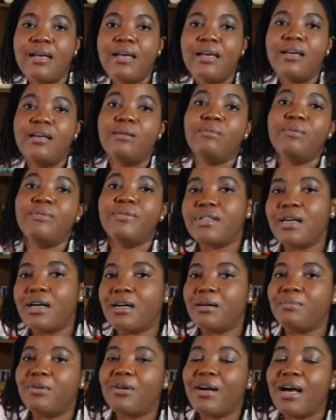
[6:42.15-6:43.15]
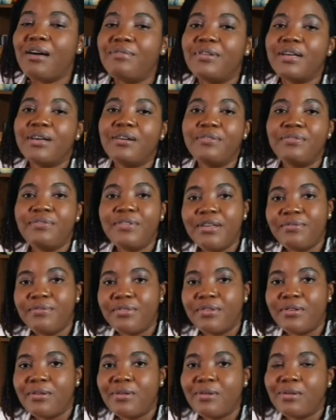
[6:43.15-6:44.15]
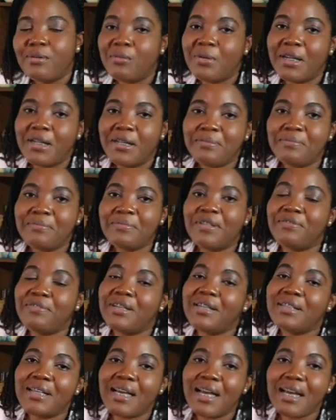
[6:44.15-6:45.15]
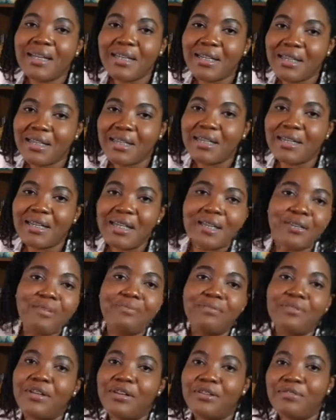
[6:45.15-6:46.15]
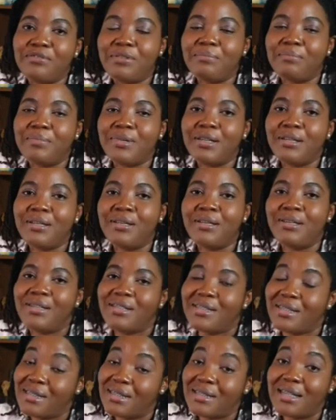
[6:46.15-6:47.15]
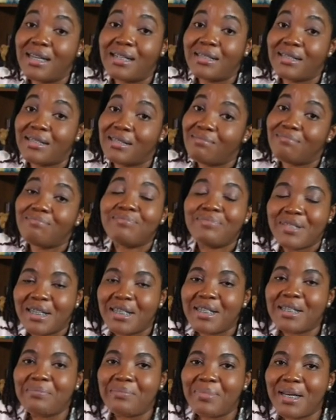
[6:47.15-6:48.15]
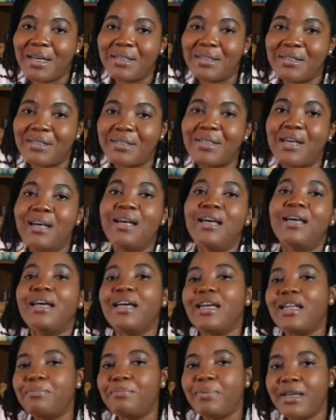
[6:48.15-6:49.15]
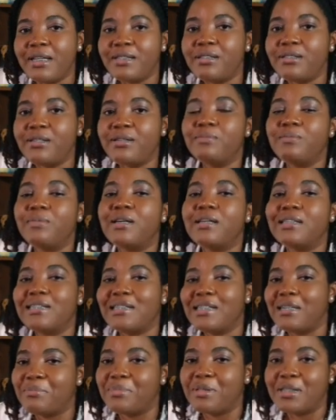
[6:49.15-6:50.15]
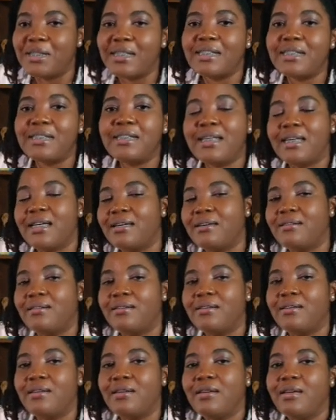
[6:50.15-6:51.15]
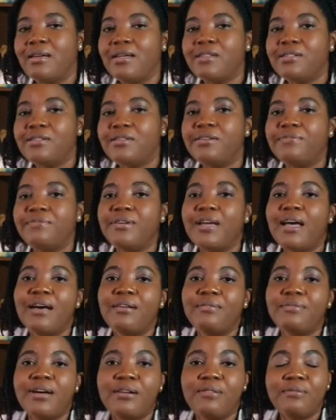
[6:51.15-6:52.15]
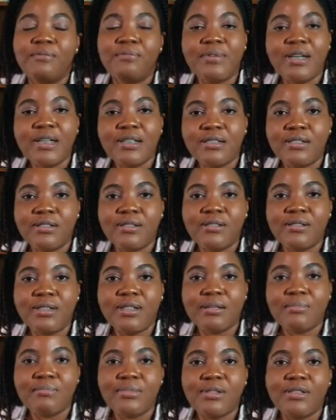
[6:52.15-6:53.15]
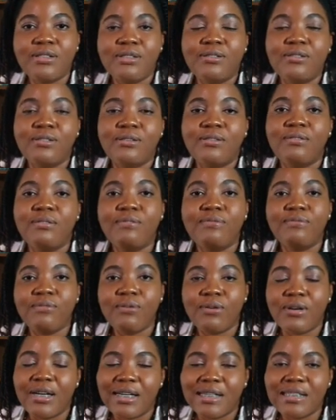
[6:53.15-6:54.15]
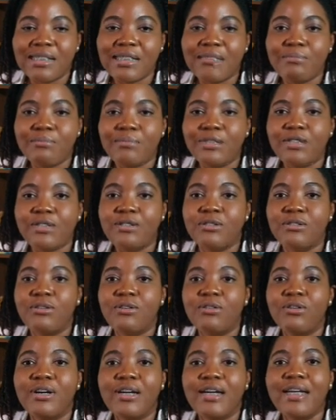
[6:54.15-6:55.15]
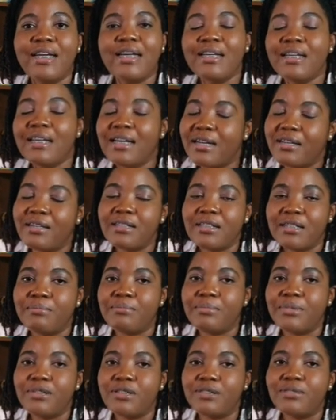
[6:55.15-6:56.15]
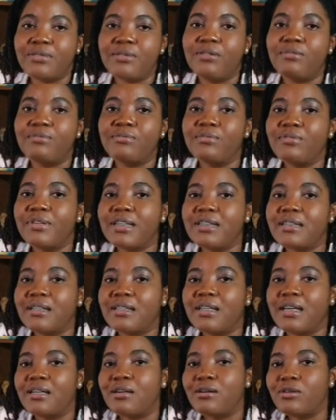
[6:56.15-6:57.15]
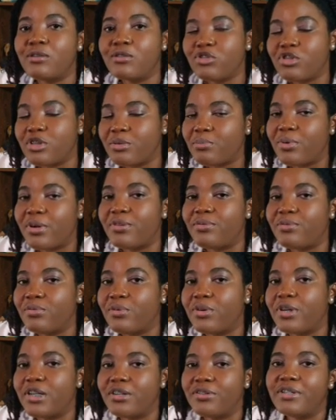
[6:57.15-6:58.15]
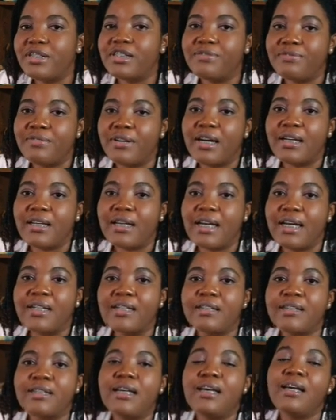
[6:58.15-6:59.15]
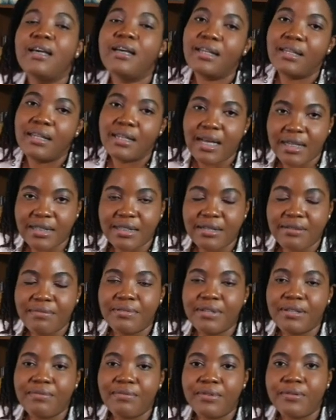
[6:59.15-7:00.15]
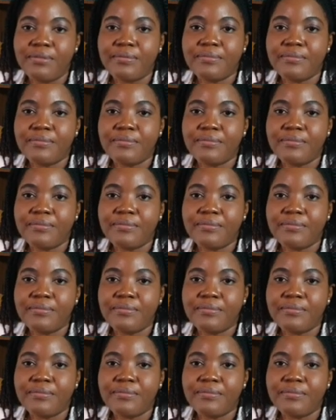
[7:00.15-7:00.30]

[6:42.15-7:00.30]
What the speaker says: When we talk about having a fever, well, if there's anything that you've learned from me, it is that it depends. It depends on where the temperature is taken. So if you have a rectal temperature, forehead temperature, or in-ear temperature of greater than 100.4 degrees Fahrenheit, that's a fever.